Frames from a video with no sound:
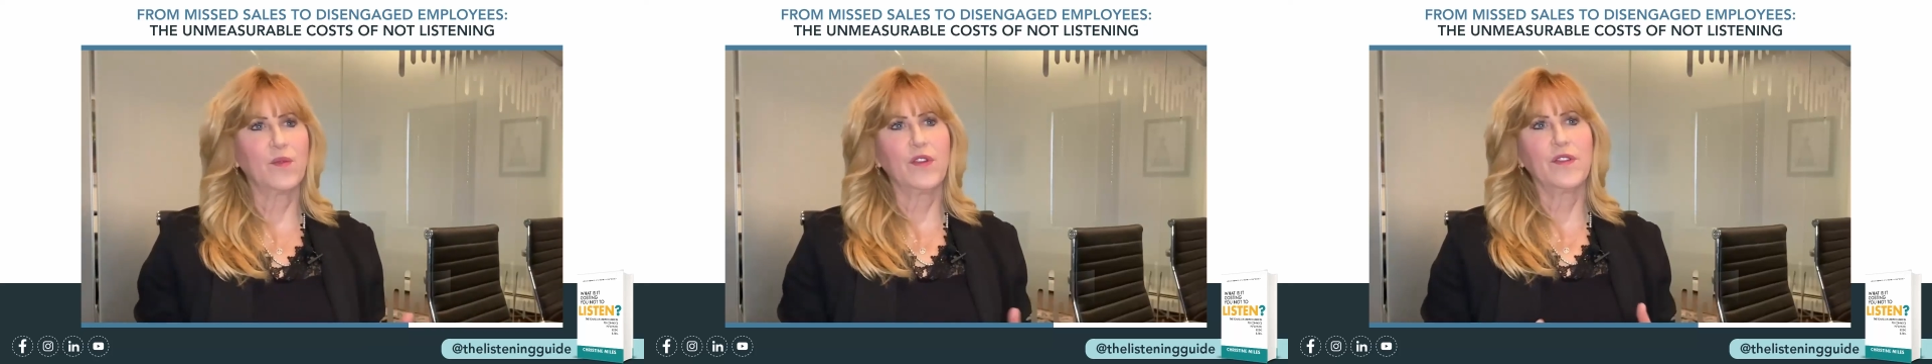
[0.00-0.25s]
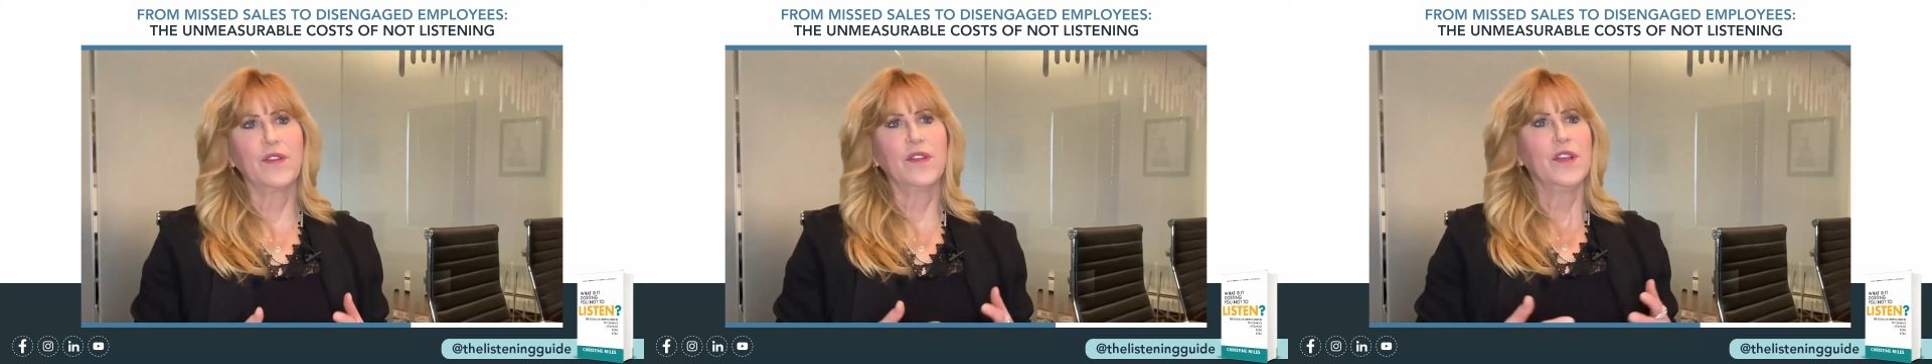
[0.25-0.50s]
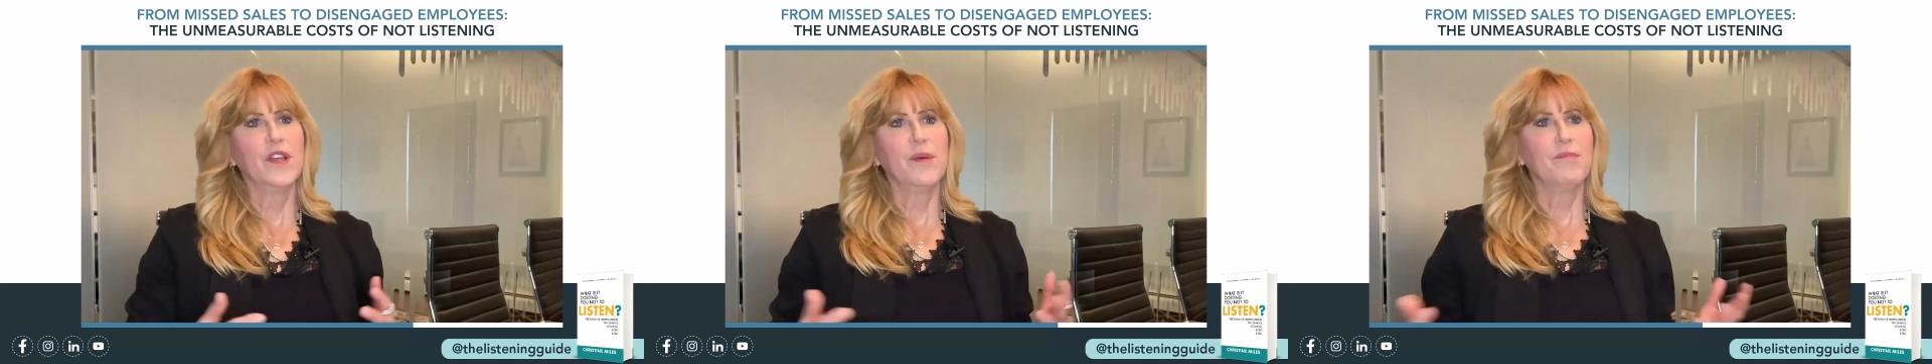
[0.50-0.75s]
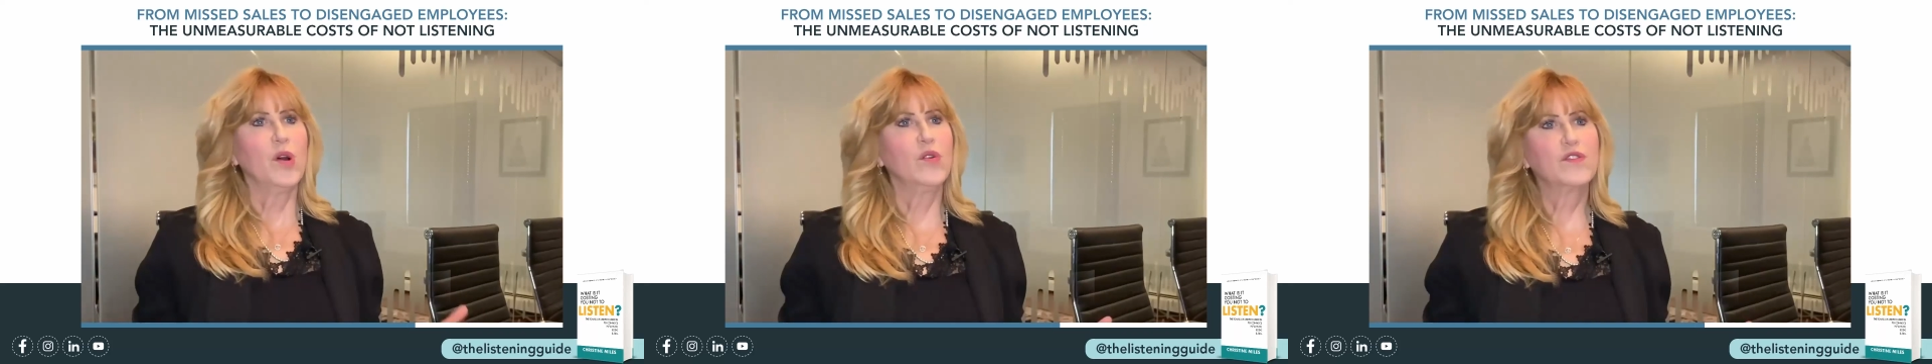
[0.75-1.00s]
We're in the
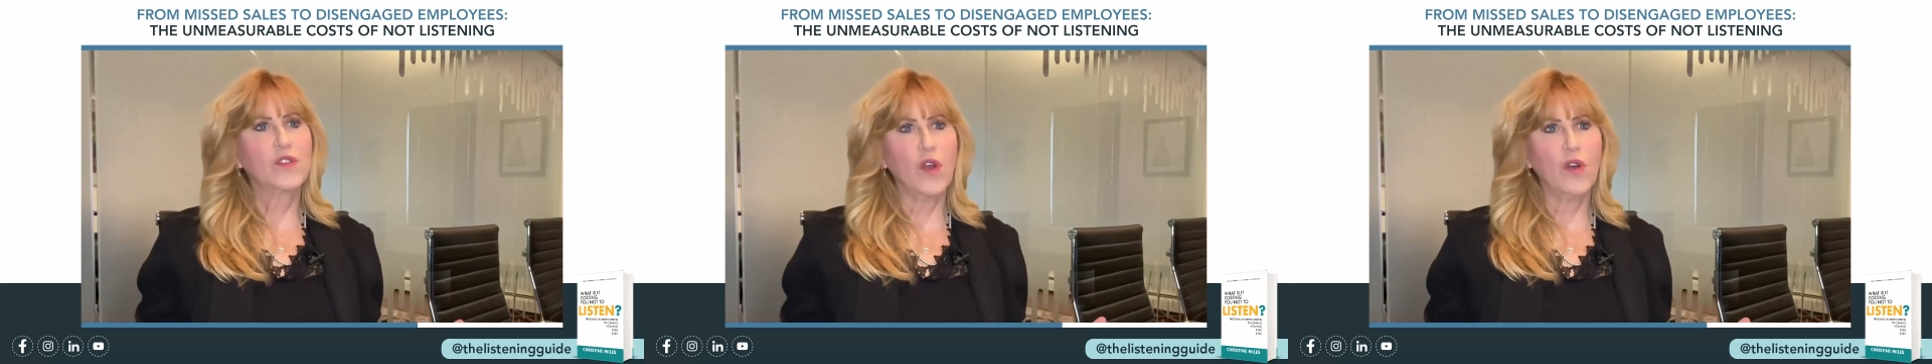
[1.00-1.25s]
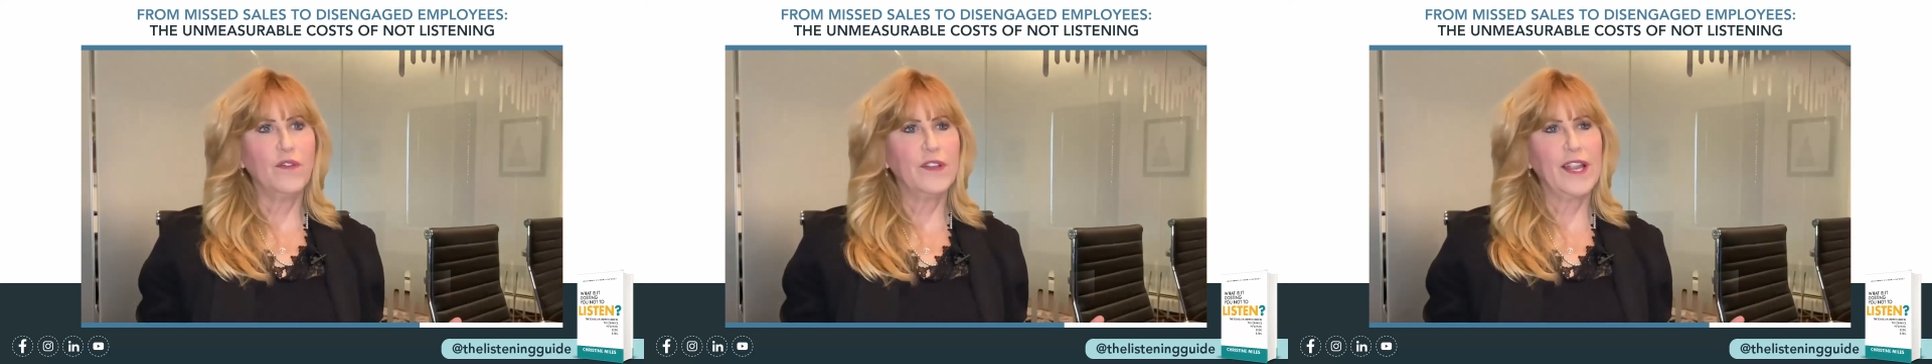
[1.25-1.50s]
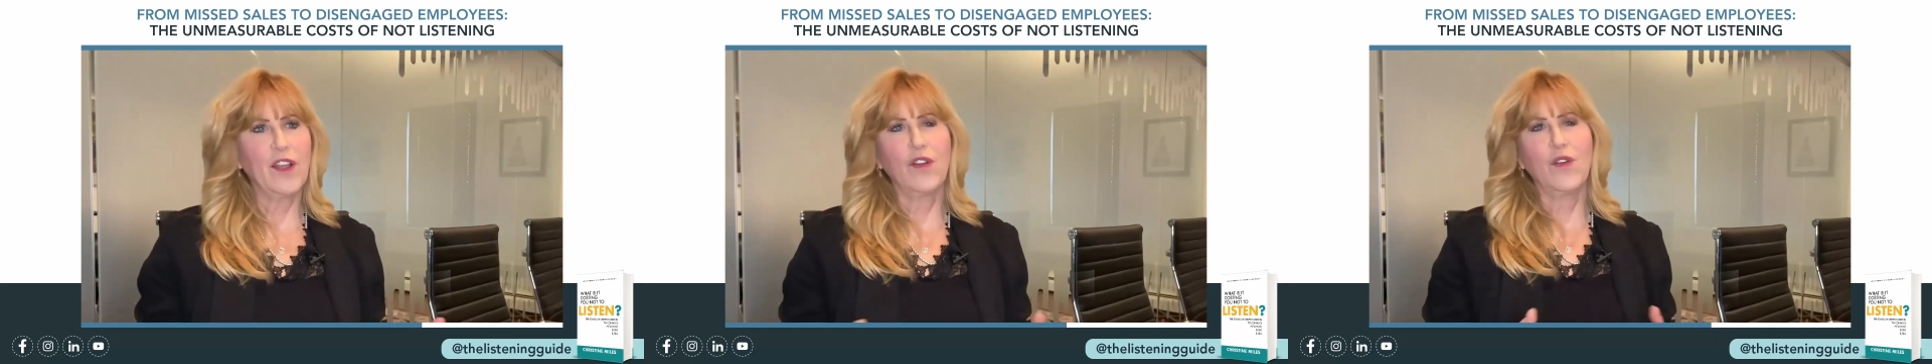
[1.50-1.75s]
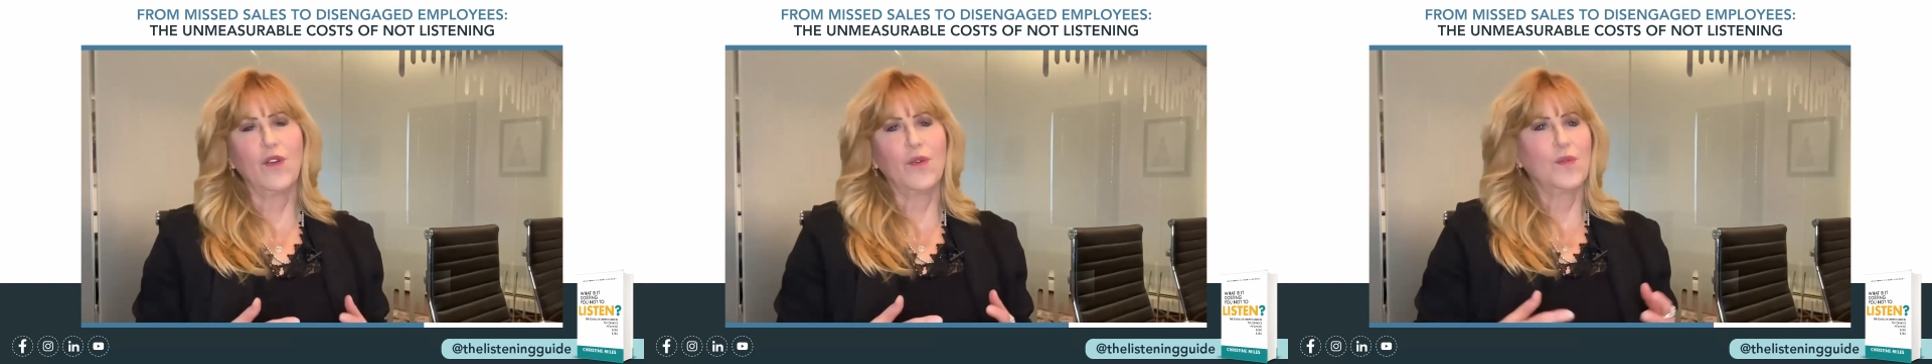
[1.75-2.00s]
post-COVID era,